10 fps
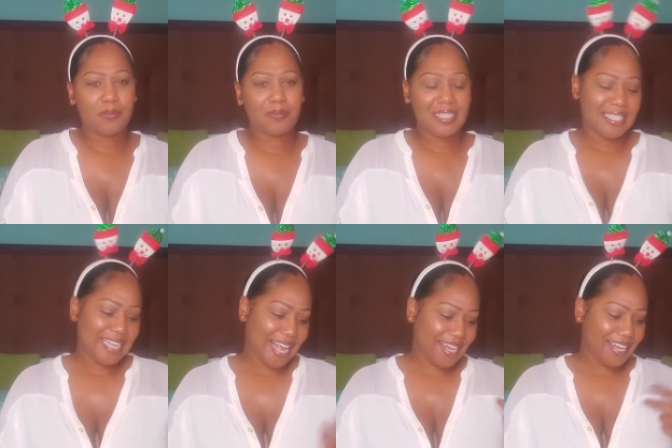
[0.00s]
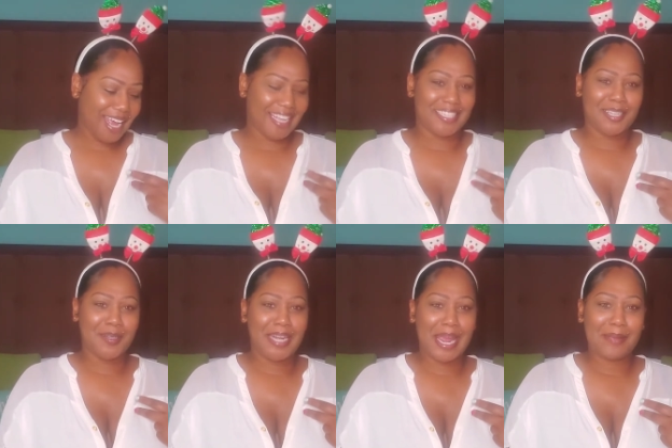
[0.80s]
because it's got like his
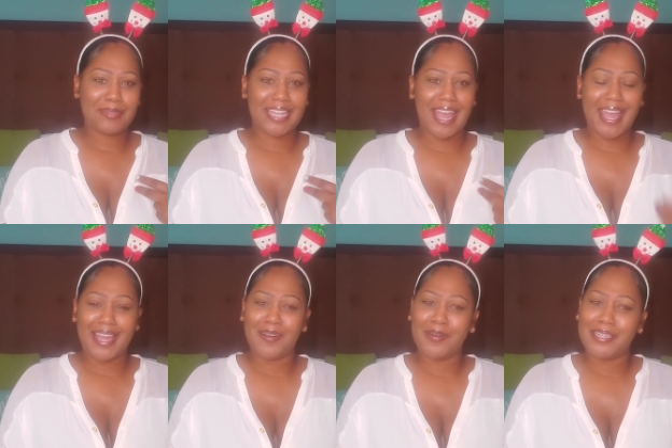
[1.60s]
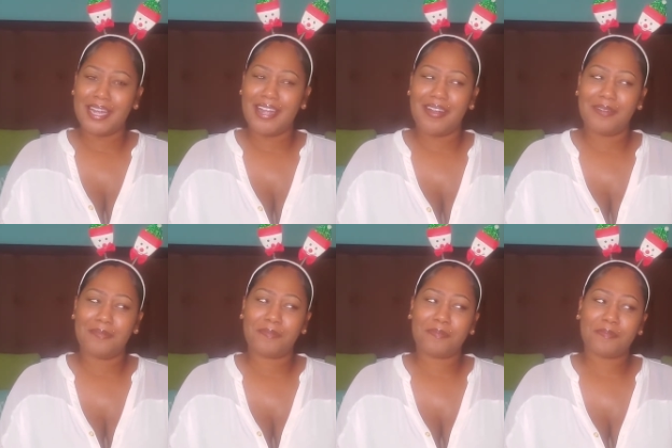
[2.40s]
little name tag on there.